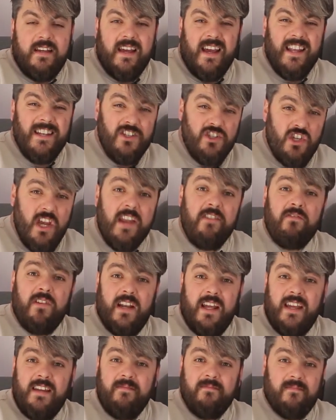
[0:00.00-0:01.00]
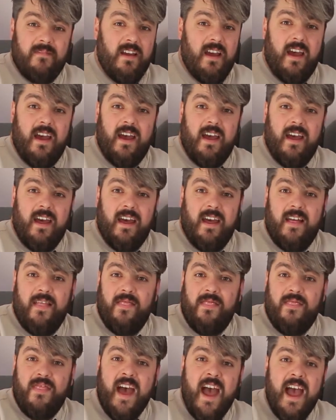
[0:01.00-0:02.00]
And generally, uh,
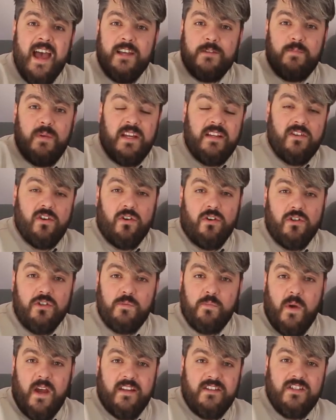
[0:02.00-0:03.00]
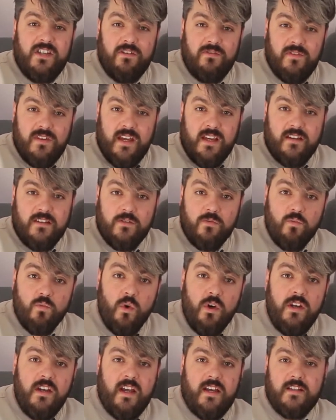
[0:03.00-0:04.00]
that has been caused by two things.
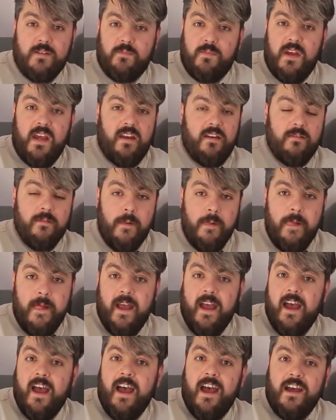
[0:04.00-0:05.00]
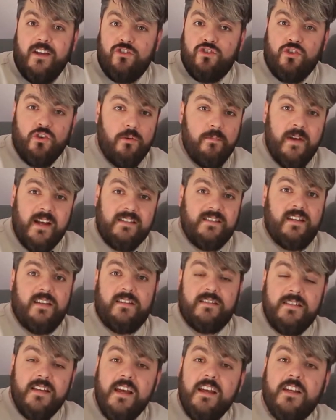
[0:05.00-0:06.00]
One has been uh,
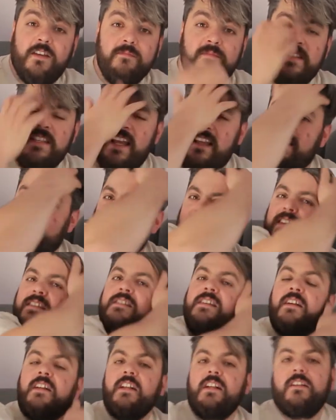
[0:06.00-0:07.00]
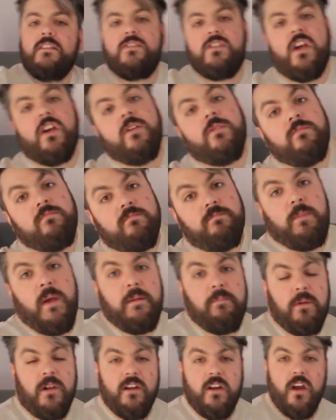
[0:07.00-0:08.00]
traumatic circumstances. So,
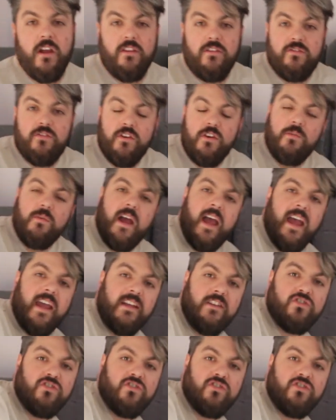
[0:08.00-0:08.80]
people are going through a